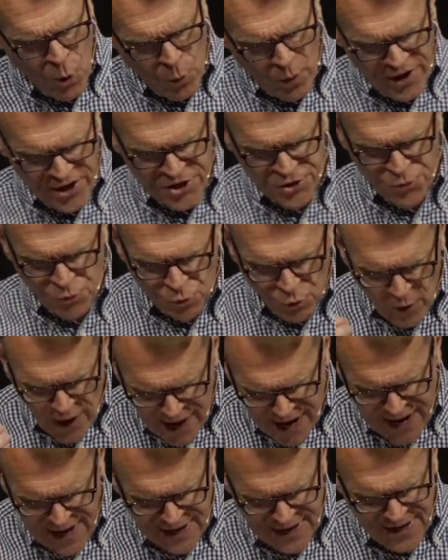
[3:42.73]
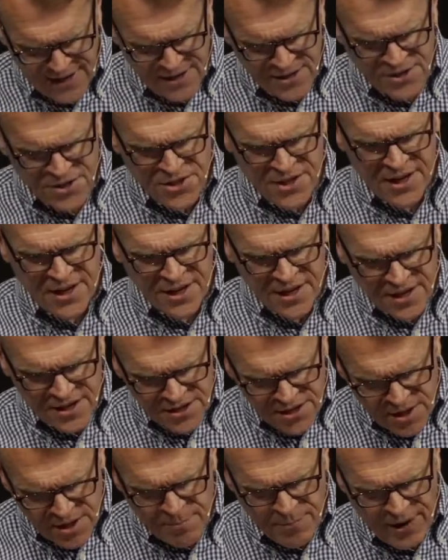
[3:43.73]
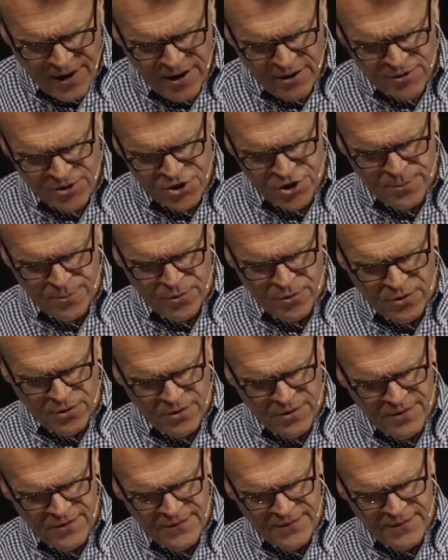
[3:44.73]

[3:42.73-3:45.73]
What is raised is imperishable.